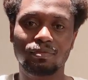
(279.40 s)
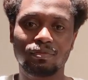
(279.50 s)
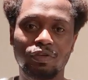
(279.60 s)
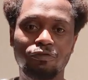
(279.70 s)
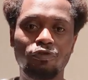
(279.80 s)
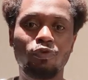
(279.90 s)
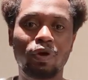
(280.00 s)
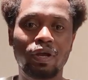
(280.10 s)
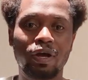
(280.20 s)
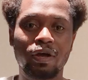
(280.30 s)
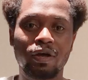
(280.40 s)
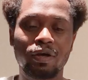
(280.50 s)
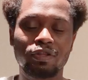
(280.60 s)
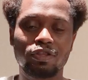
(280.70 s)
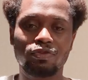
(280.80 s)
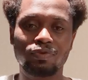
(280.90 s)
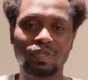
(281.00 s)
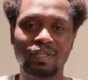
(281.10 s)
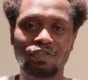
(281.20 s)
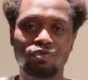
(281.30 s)
if you wanna do the
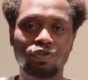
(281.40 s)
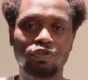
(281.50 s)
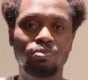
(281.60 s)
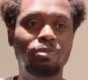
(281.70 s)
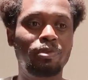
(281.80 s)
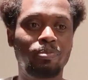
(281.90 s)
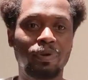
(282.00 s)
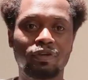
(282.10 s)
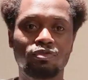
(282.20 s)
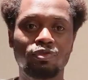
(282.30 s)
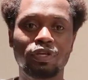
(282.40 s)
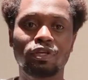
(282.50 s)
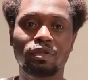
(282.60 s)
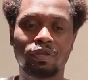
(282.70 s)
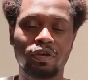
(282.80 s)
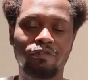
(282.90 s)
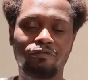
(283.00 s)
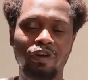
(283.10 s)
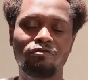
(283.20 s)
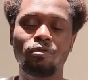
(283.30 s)
test, you need to be prepared during the
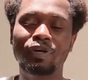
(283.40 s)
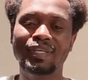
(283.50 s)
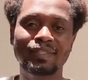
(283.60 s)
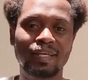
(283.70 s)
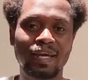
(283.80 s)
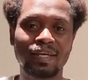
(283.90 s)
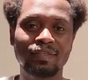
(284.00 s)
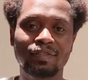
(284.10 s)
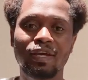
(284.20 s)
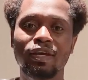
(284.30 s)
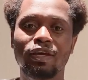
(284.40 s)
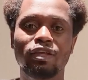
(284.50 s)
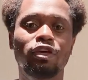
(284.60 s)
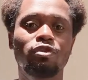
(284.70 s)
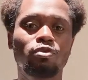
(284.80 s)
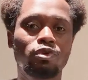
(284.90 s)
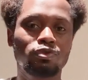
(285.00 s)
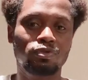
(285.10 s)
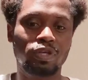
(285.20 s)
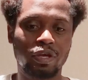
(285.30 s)
5 working days, and then you go
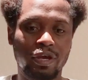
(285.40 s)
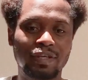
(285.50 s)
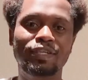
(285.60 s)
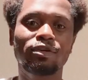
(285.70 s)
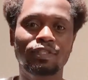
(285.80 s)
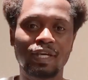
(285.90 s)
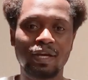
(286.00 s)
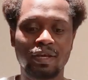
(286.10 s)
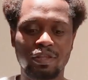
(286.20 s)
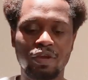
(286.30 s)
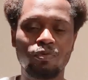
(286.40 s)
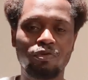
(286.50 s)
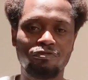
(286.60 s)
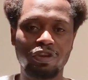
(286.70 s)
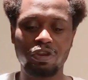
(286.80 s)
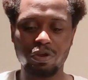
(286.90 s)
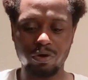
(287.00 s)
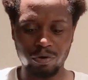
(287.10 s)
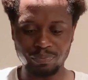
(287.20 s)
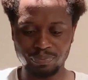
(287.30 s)
to the headquarter, and then within
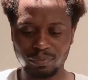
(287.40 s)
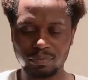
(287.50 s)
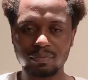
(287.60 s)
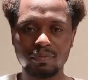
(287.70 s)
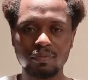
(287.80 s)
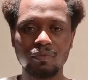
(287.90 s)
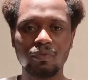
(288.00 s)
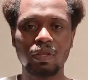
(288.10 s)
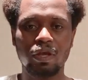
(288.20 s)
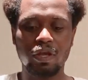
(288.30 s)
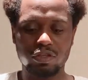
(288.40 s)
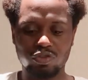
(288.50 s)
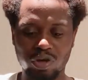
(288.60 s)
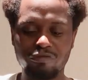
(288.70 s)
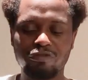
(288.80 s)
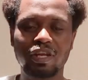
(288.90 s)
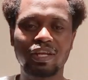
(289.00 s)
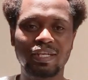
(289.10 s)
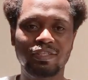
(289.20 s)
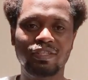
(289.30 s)
your driving
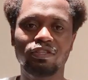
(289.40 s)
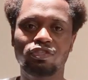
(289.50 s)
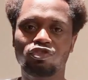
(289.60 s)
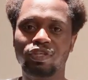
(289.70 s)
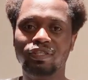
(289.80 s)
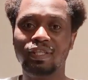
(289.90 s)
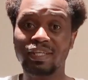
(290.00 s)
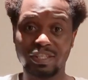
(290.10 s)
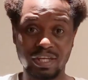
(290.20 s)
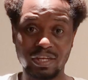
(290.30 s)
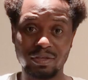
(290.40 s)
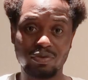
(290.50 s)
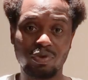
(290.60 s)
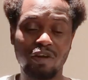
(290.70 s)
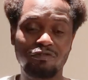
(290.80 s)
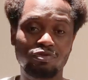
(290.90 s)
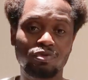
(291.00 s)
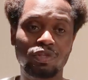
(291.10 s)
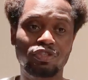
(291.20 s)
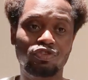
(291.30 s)
license translation, you have to
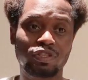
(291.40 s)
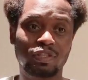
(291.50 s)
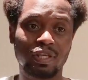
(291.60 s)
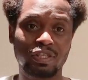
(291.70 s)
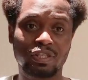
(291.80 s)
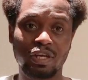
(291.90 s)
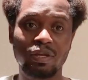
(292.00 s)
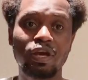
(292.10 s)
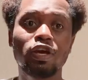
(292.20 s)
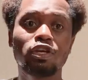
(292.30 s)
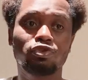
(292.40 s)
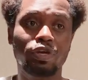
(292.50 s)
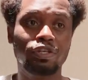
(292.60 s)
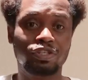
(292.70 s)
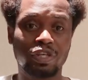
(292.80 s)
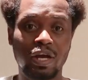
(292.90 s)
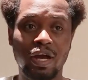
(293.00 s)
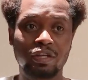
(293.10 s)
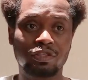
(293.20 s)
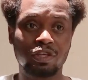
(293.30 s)
do the translation. So in
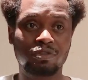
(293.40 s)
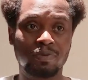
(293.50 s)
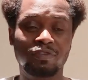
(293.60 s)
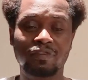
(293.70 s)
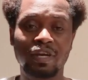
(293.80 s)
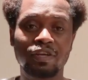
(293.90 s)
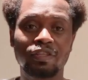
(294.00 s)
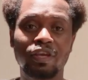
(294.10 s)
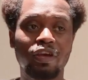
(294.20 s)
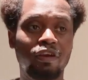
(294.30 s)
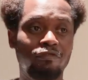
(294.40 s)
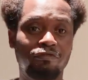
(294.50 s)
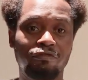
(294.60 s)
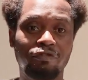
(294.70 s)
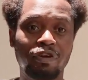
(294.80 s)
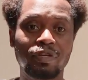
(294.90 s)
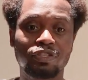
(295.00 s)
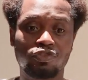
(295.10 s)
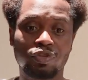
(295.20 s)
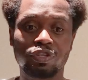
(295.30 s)
Shanghai specifically, they have very
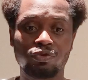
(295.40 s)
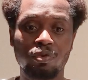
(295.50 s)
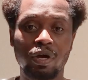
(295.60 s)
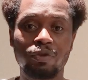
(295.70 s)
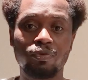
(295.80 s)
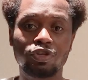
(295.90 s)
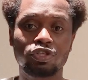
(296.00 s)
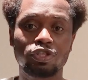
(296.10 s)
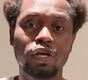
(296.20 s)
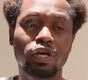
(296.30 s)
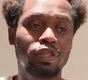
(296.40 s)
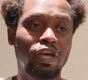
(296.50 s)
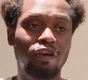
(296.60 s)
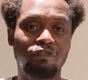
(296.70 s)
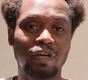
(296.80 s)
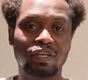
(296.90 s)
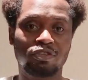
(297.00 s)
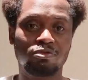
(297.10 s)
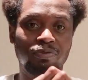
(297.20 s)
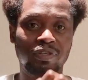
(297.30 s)
strict one, which they have like a
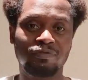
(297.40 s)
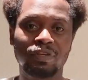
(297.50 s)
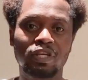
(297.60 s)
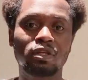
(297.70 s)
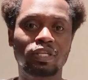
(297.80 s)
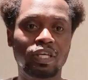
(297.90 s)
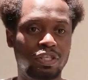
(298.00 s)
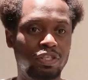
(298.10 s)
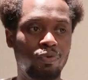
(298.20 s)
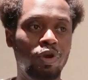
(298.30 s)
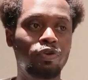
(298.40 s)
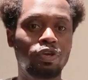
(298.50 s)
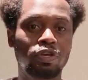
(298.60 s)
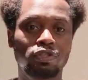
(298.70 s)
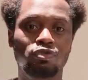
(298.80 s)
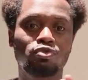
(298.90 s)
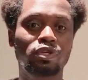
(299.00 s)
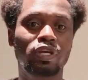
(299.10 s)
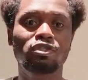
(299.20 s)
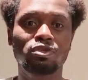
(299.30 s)
specific location where you need to
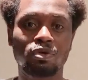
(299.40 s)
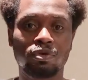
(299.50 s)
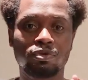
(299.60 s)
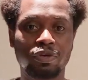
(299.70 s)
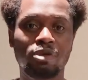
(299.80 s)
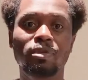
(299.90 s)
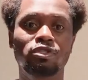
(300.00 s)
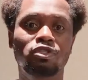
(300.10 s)
get your document